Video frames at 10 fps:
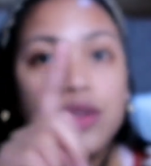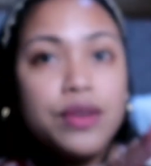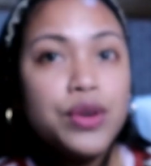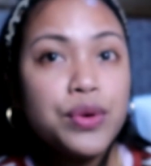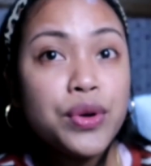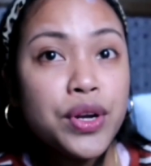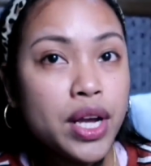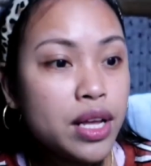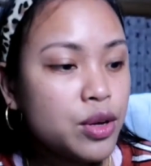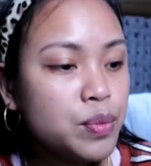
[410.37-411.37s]
to your
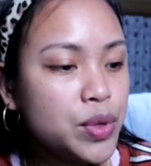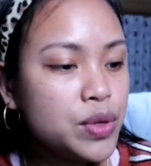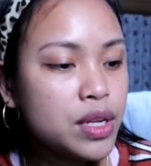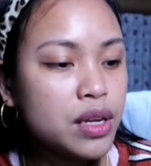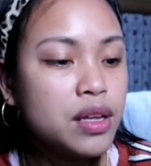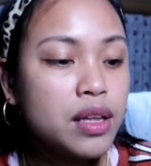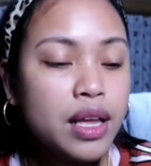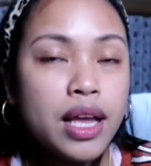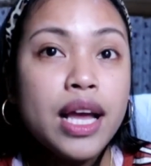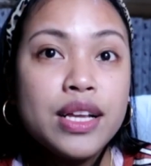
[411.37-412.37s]
computer.
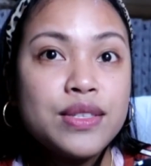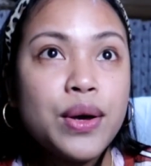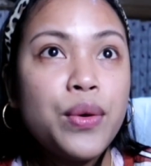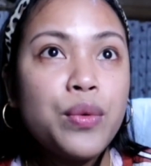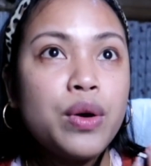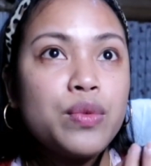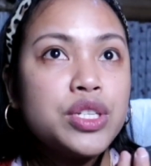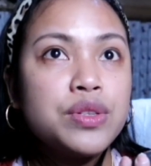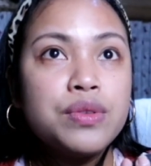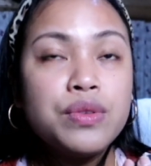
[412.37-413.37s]
So what we
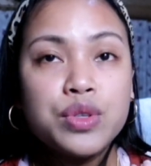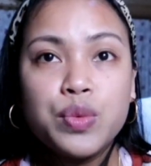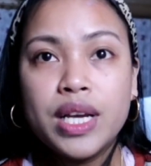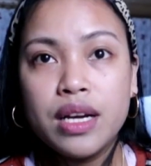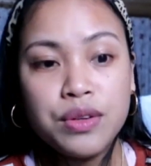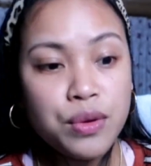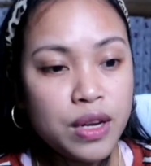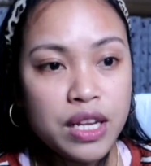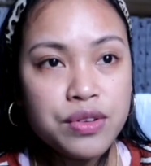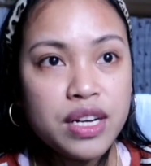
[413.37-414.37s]
do, because we got no
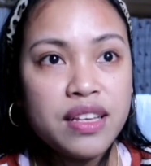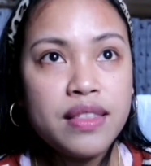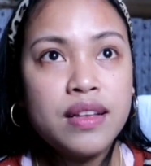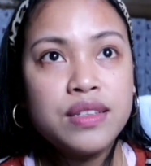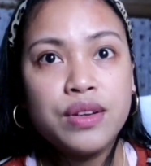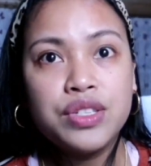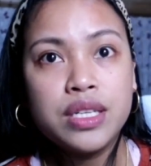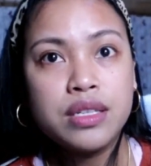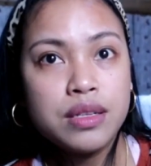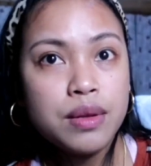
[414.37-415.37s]
lid or anything, so I
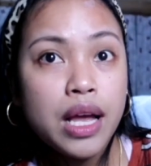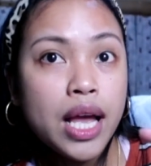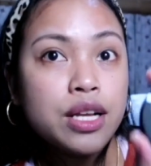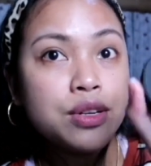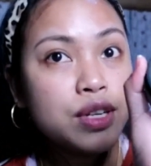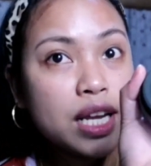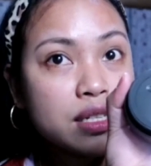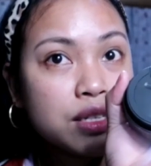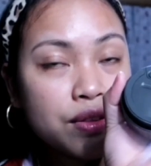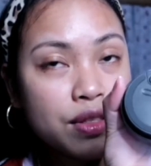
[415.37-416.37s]
just
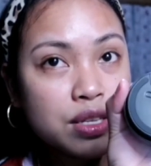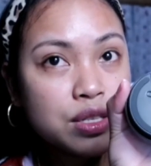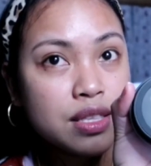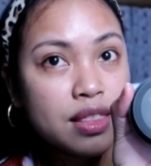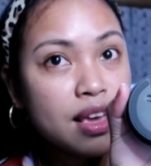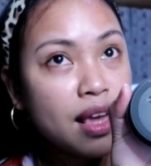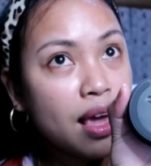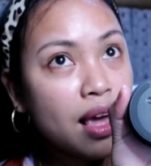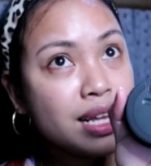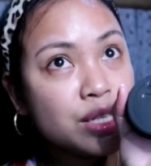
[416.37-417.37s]
connect to this
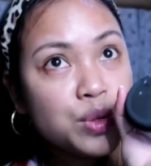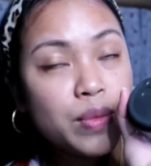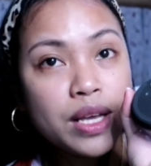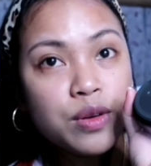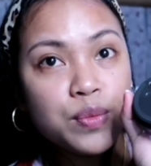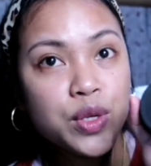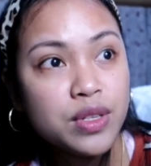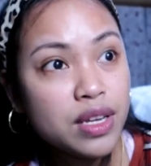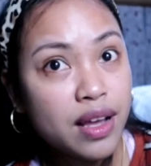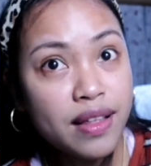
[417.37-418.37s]
thingy to my
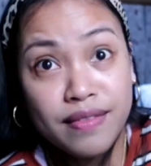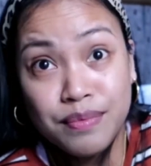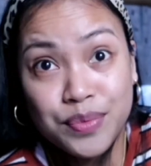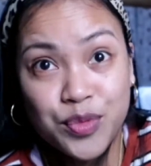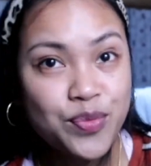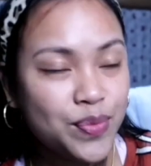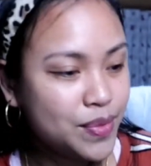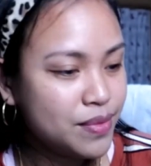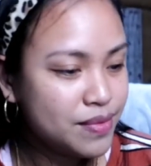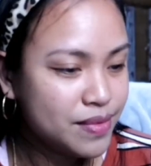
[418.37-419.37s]
computer and
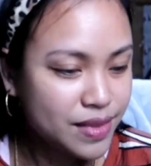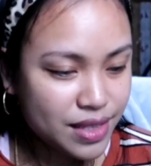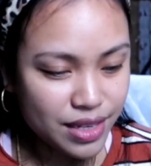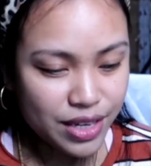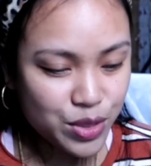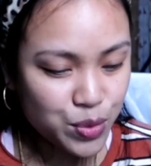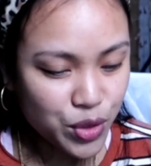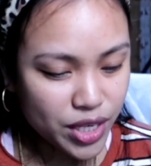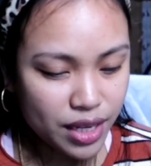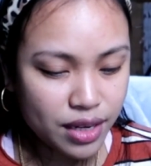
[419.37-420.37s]
it's
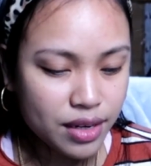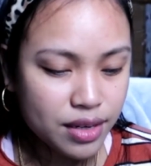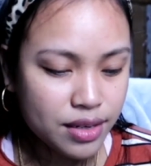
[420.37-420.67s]
working.